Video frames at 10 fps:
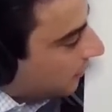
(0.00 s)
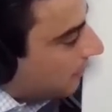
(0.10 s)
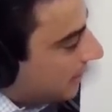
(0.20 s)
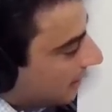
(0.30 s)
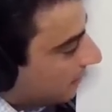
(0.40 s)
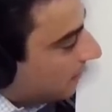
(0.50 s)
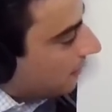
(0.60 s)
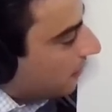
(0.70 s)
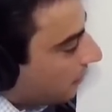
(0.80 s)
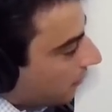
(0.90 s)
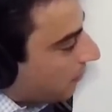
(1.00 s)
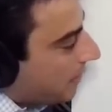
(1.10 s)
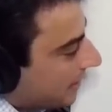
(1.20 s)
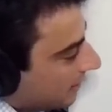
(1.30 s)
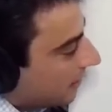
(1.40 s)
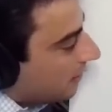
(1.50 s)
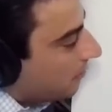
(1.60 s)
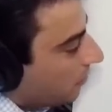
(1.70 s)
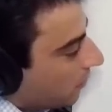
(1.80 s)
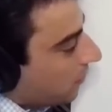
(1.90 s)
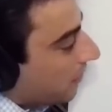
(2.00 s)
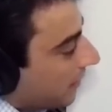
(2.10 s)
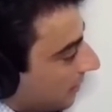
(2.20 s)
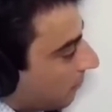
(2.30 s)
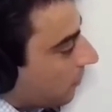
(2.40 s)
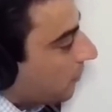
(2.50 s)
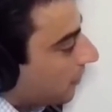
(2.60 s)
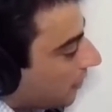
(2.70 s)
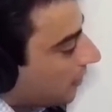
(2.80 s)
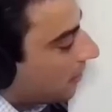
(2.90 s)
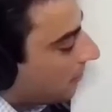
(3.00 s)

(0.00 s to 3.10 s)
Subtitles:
making more and more